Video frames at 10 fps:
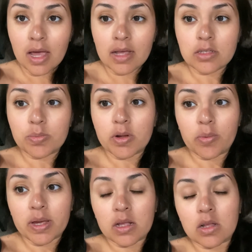I had to put
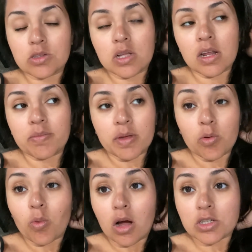away clothes that I've
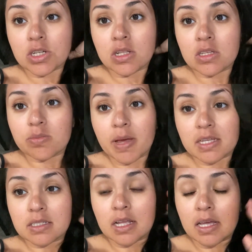been washing these
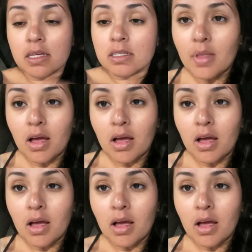past days.